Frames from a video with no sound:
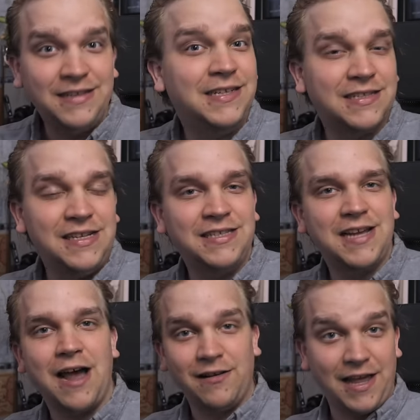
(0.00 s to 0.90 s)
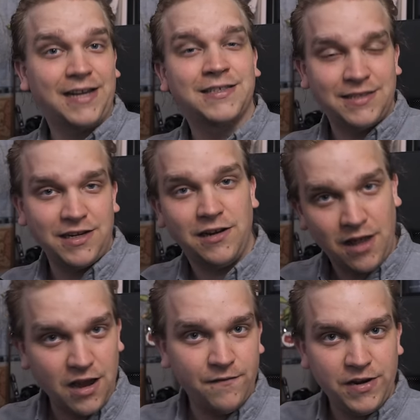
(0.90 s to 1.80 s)
Disney style, like
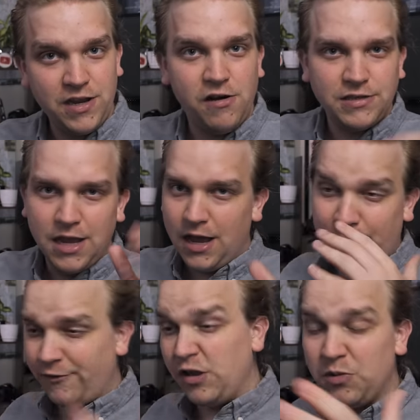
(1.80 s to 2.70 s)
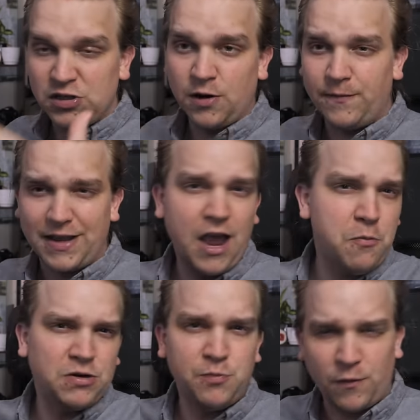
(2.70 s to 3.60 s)
sing-along videos, but I really want to show off like how
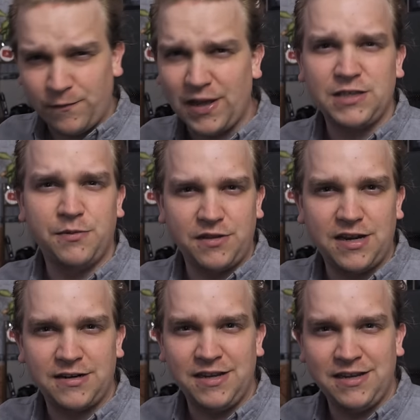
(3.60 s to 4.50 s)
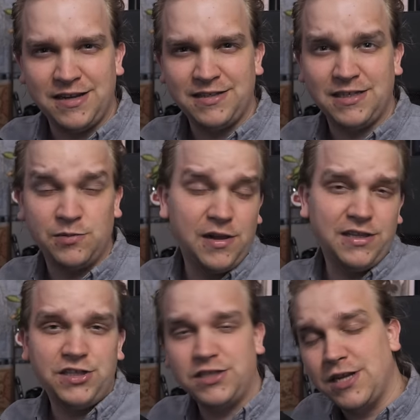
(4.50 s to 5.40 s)
much more flexible the technique is, as well
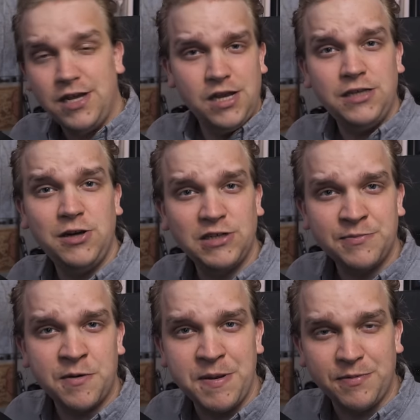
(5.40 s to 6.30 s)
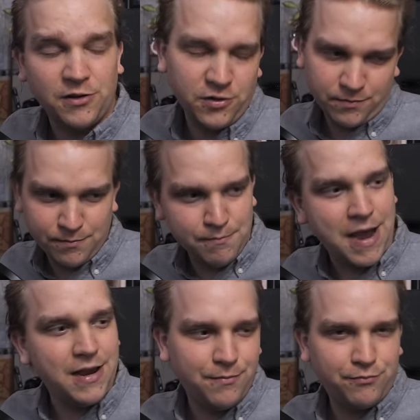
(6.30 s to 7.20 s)
as just show it to more people who
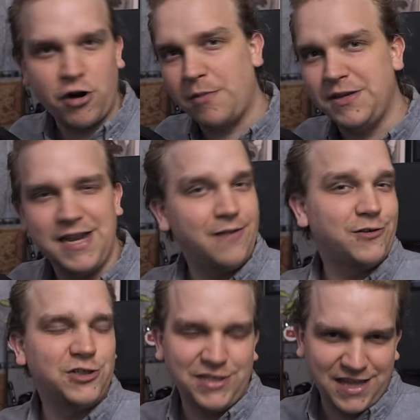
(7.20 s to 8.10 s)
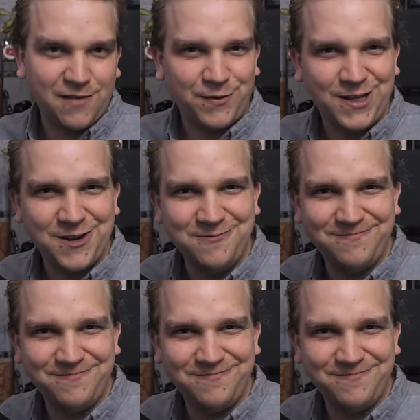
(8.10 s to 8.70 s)
might probably never see that video.